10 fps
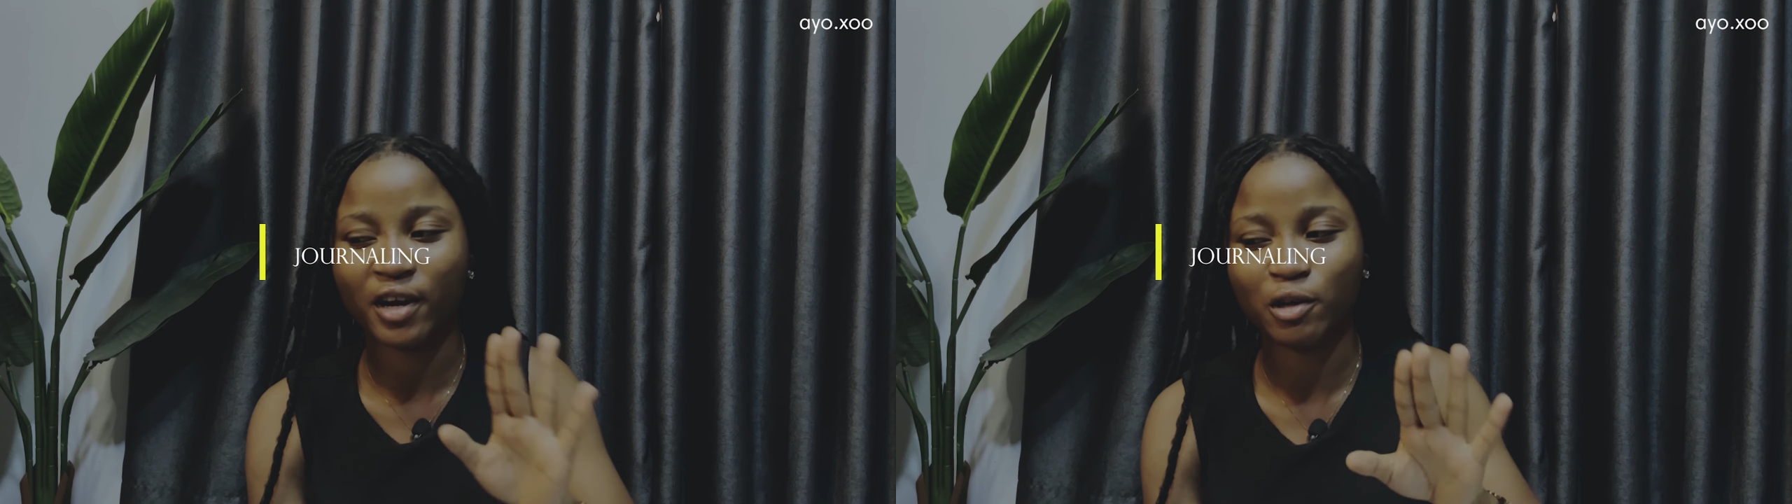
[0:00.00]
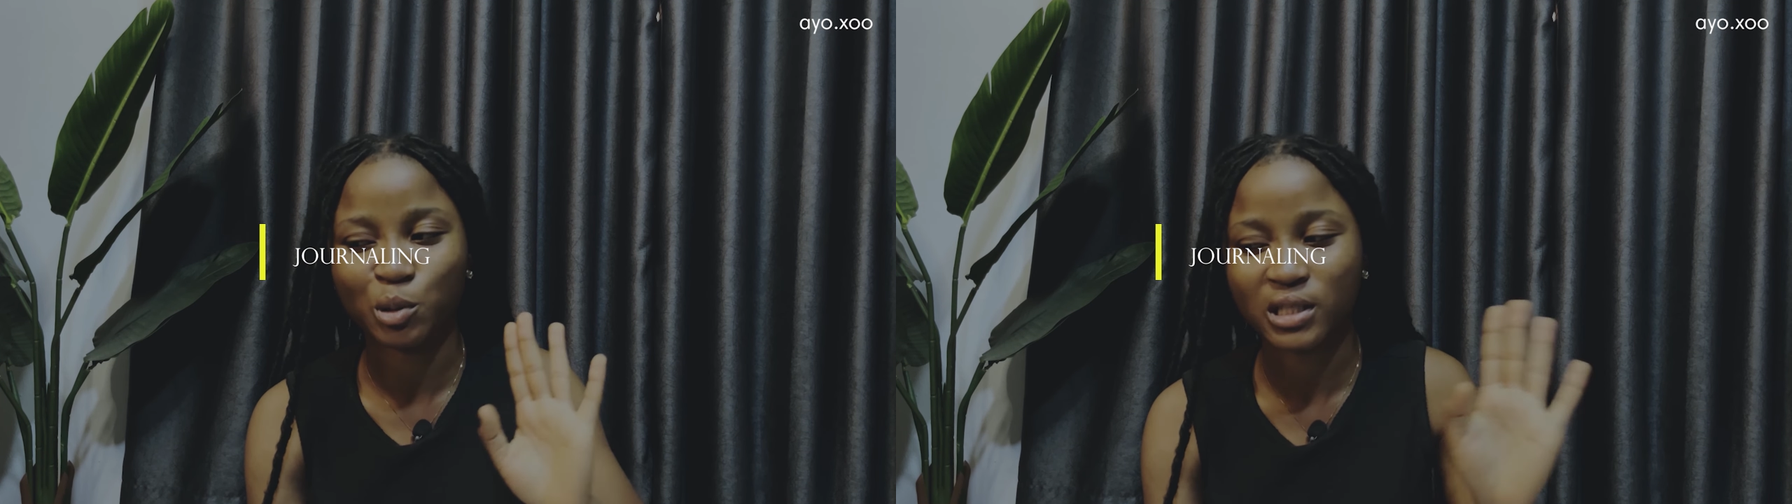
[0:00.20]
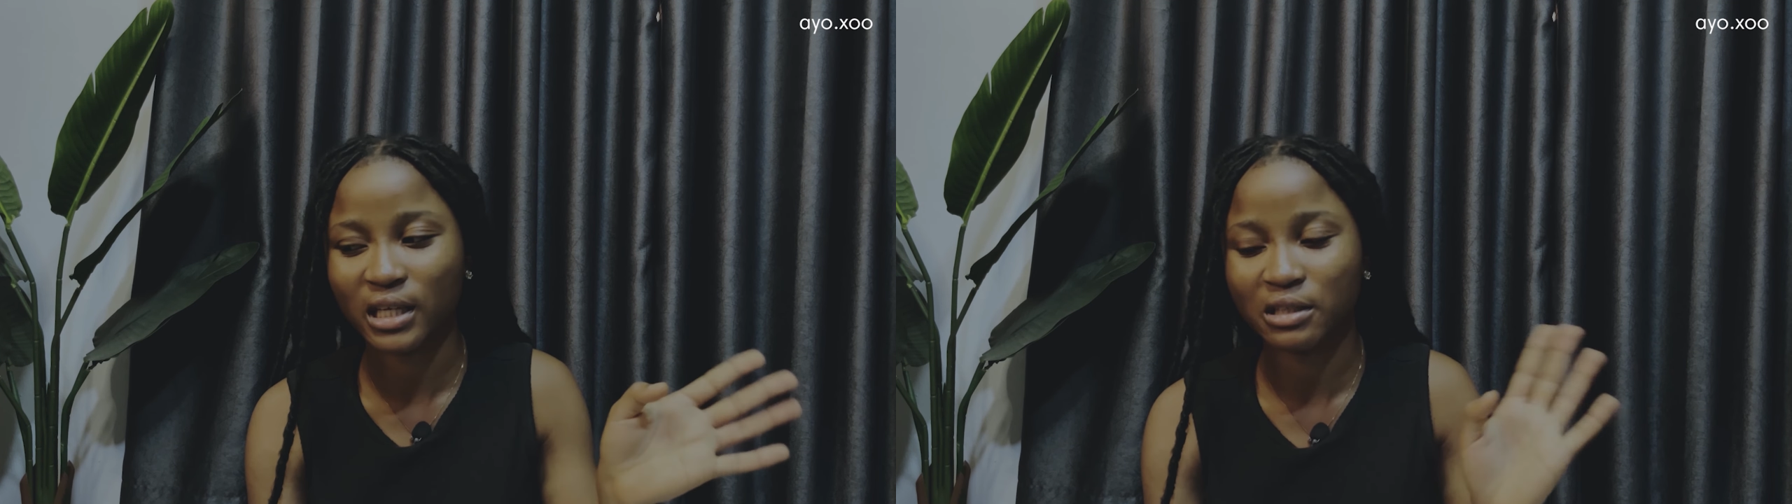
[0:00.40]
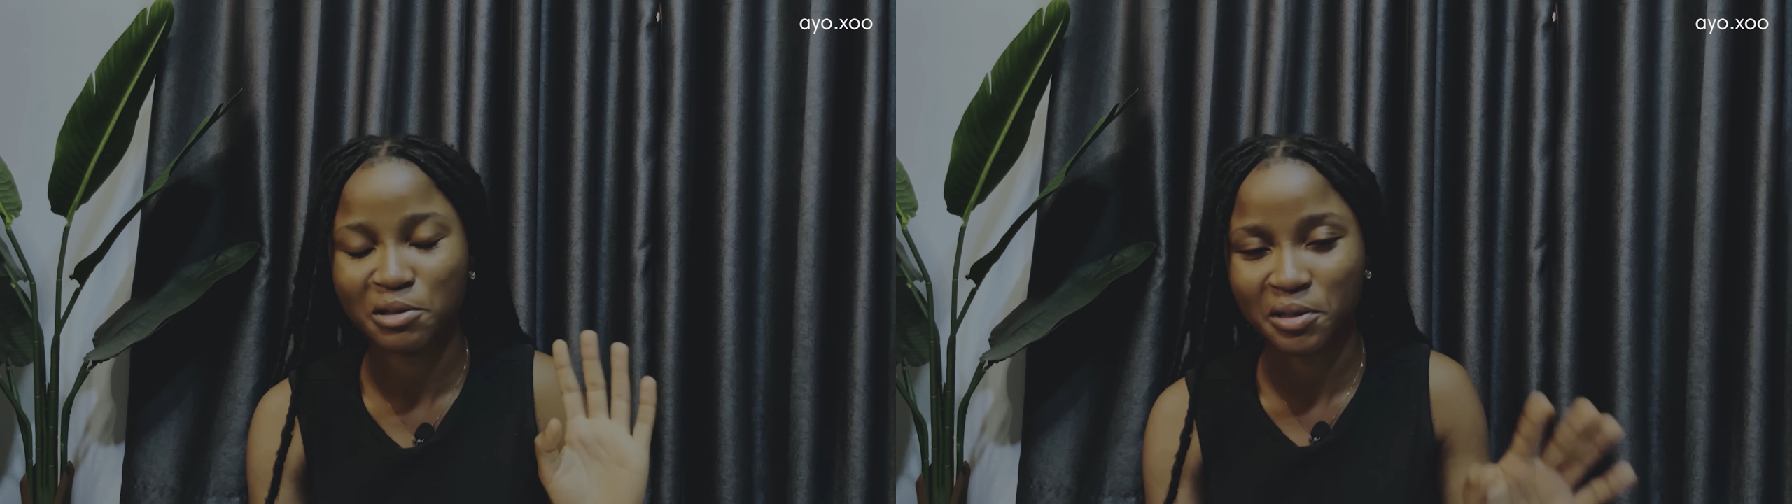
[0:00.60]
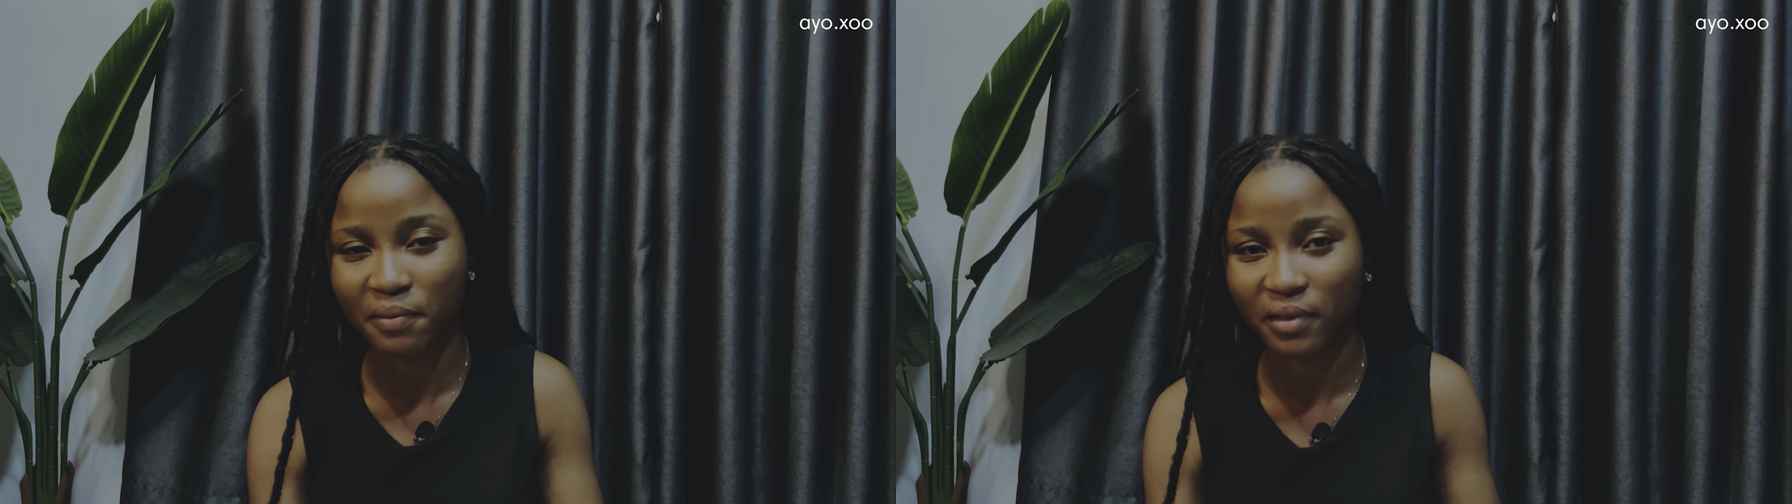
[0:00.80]
very low state or
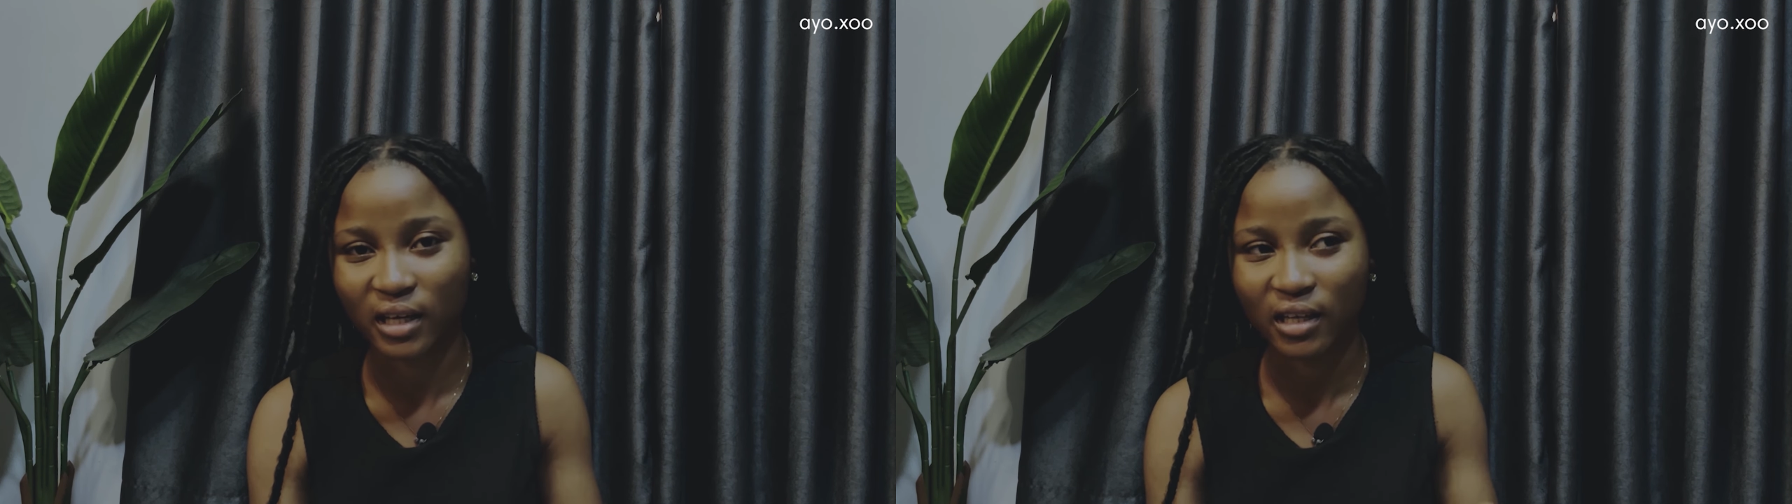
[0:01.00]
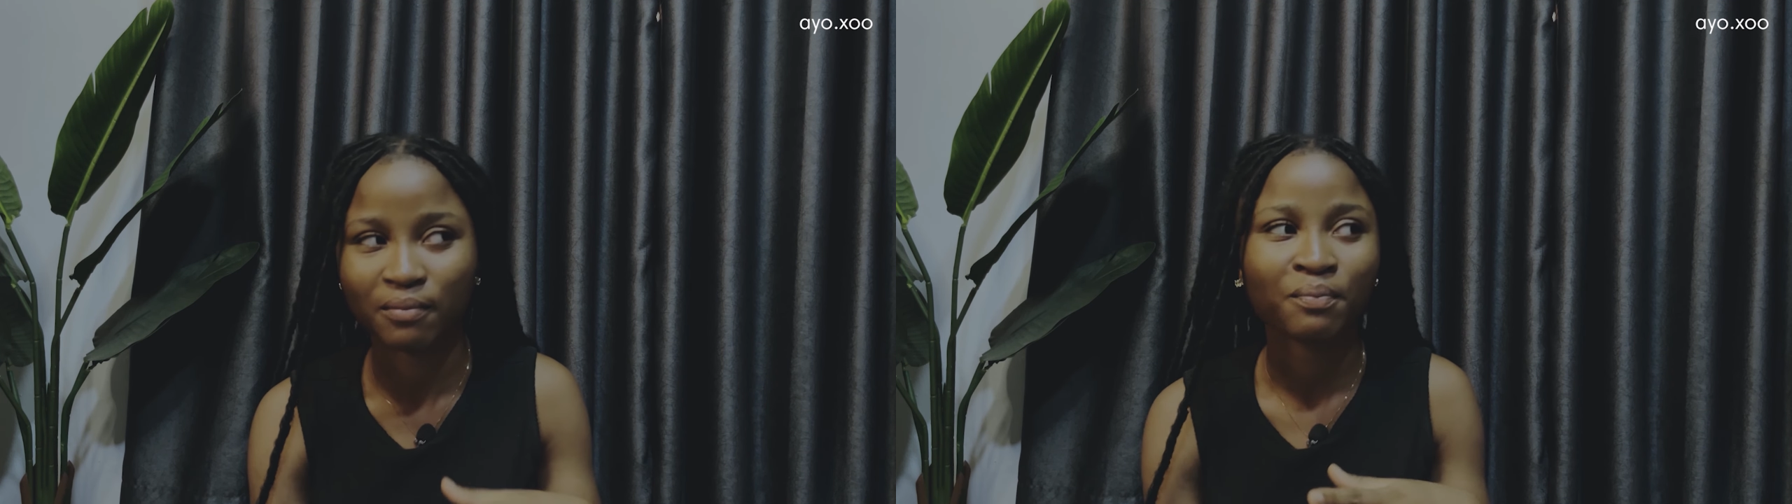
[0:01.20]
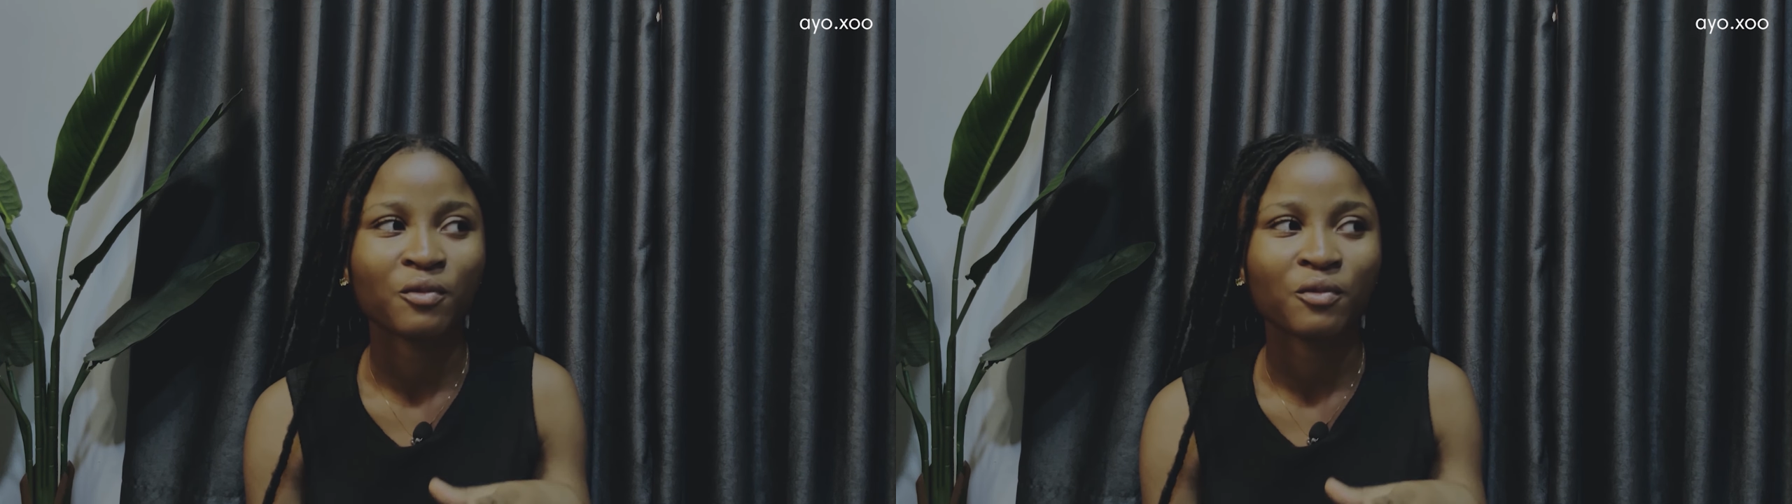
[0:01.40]
something,